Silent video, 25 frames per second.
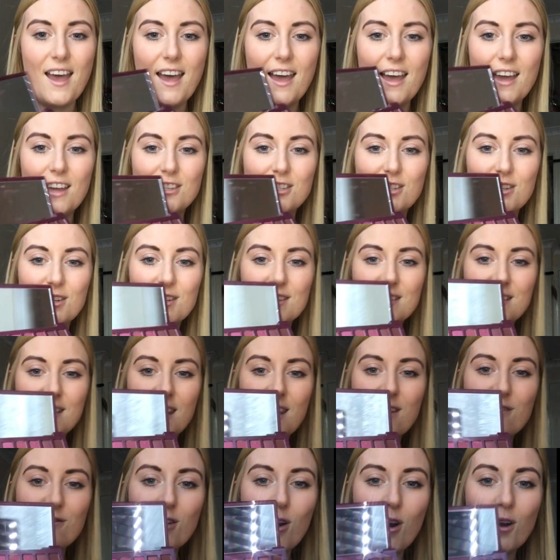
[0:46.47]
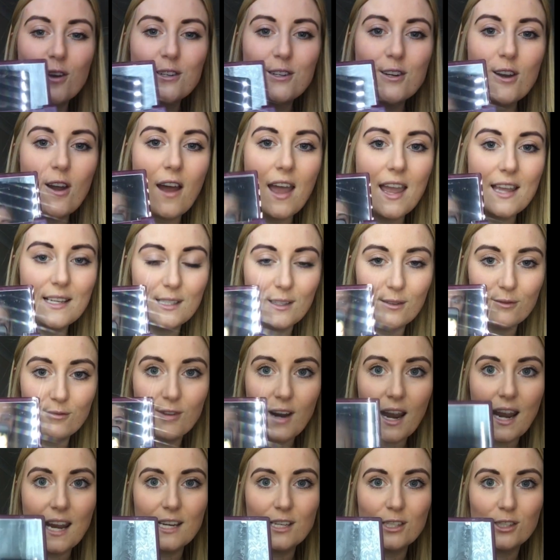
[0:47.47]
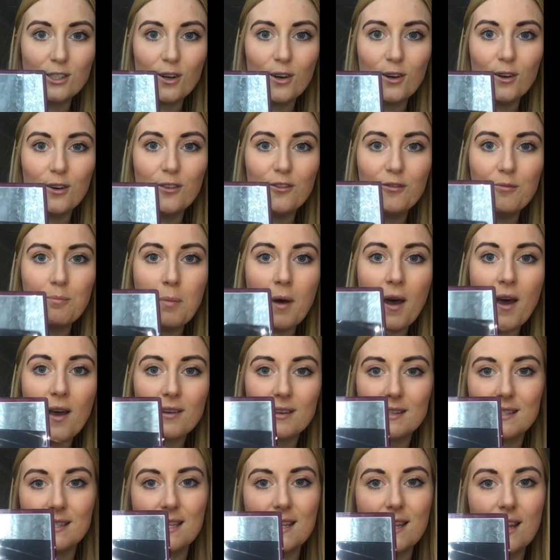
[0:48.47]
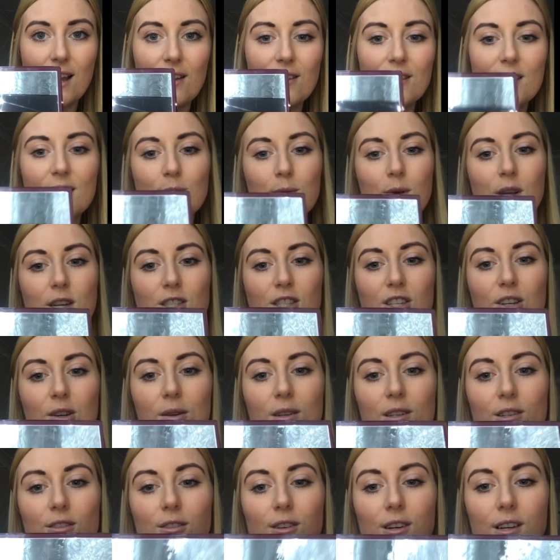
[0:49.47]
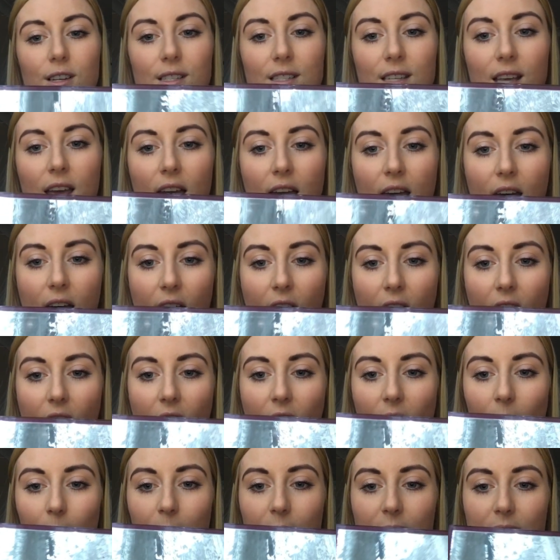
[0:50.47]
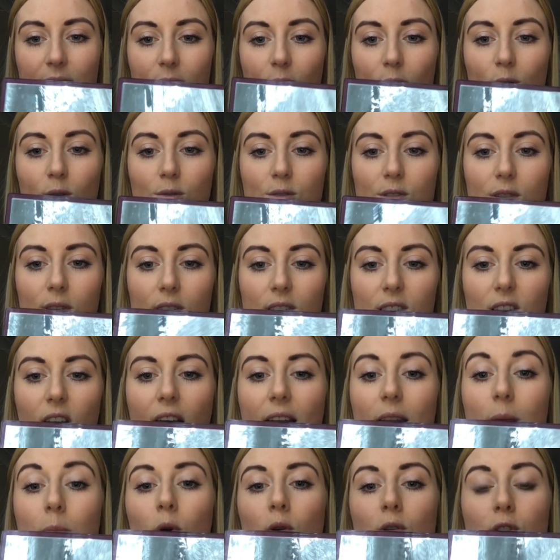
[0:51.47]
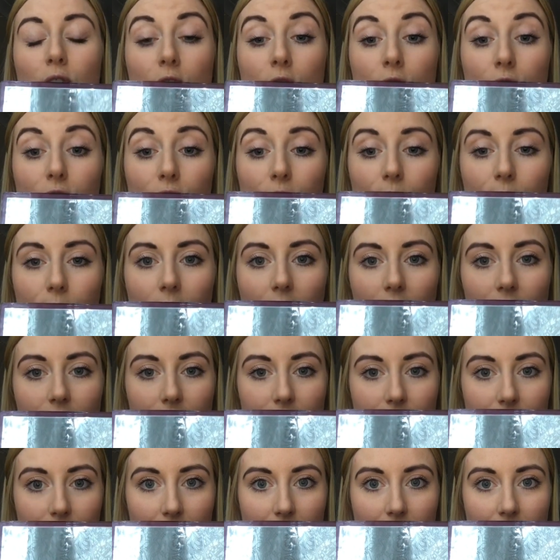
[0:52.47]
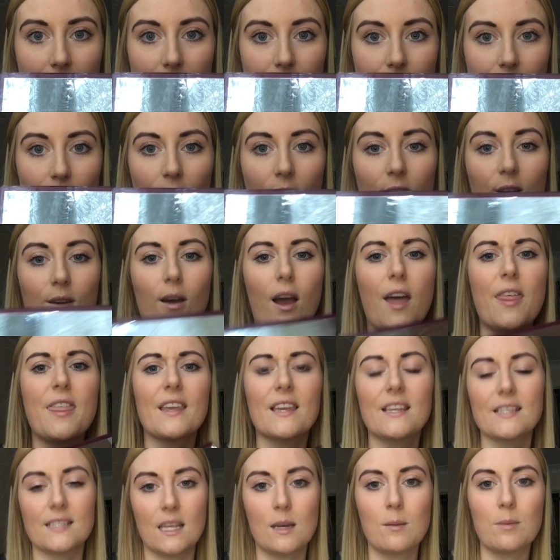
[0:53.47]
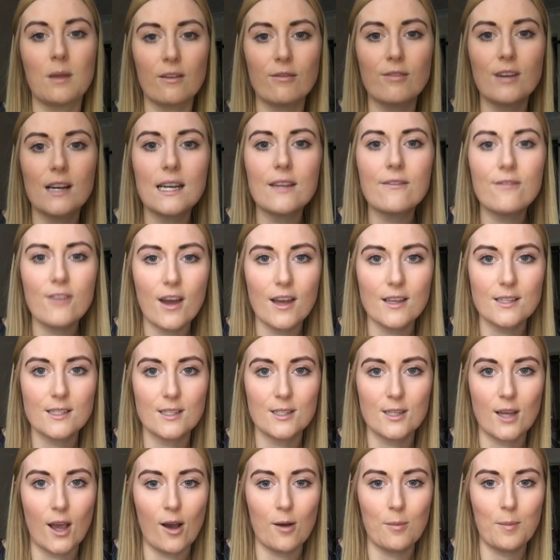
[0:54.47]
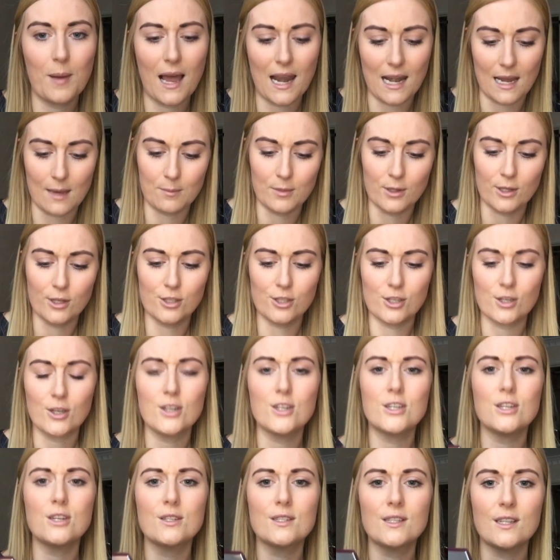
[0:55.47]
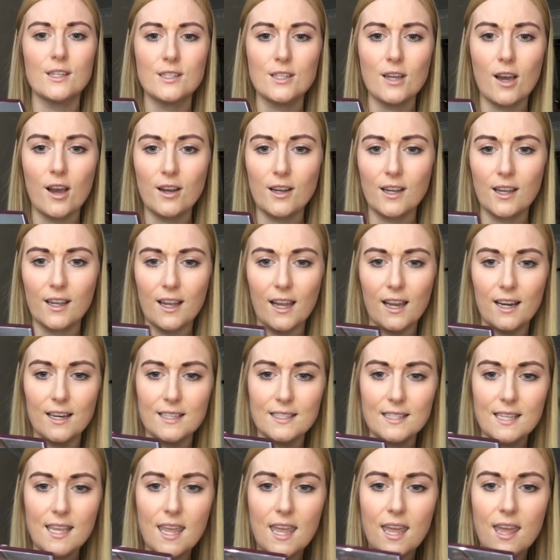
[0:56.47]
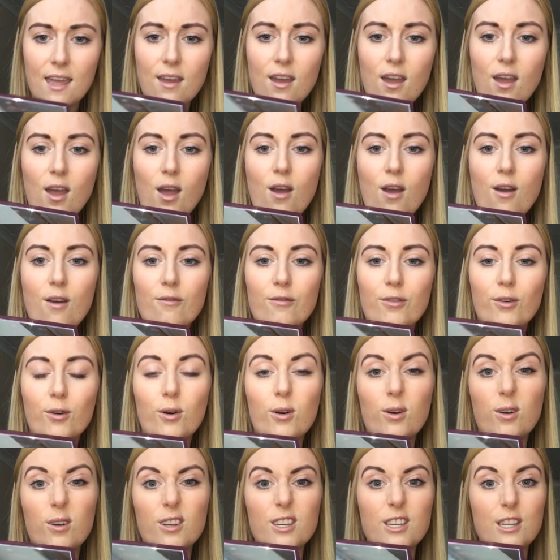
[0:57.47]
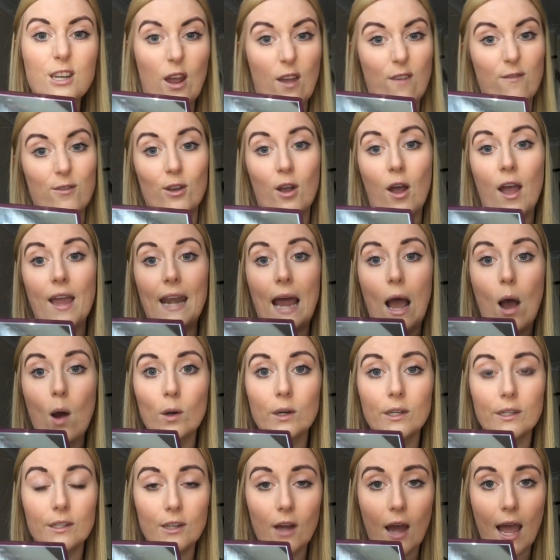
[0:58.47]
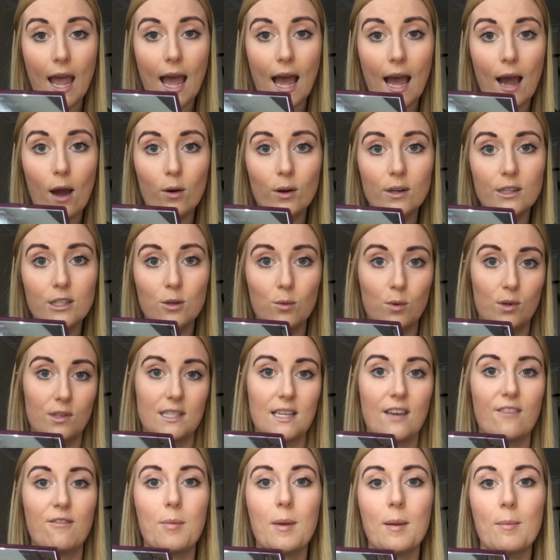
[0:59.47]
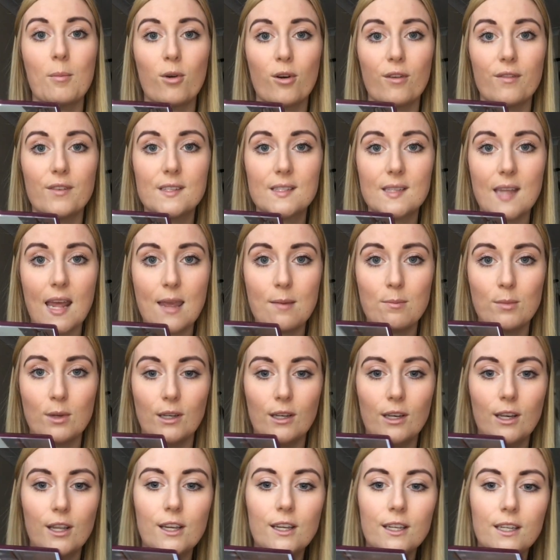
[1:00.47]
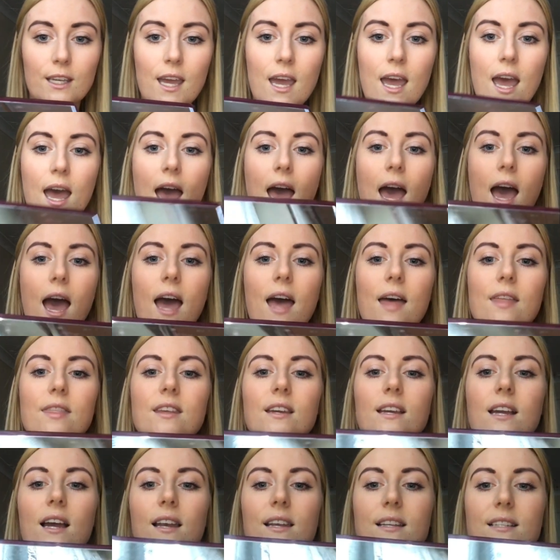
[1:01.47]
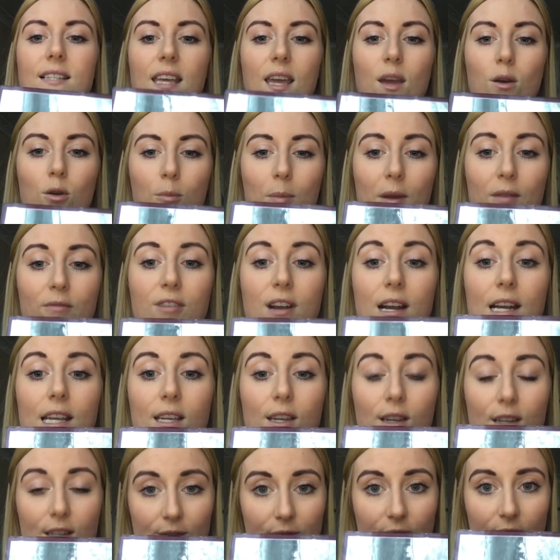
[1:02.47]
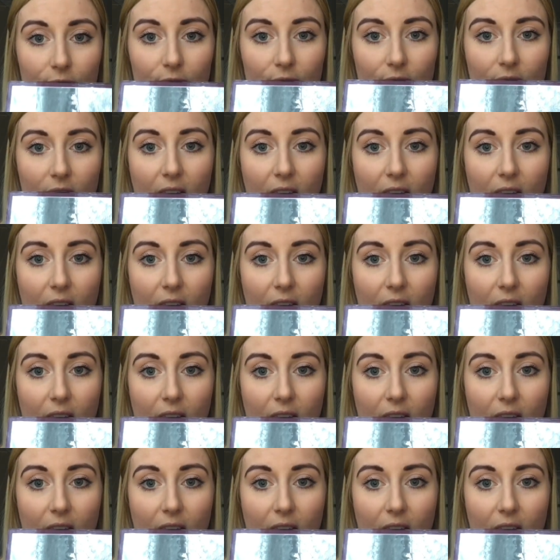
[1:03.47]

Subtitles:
As you can see, you've got a nice range of burgundy colours which go across up until slightly more neutral colours here. So I think it's going to be a really versatile palette because you can use the darker colours here for, you know, if you're going out on a night out and you want to have a bit more of a statement look. And the colours here will be really good for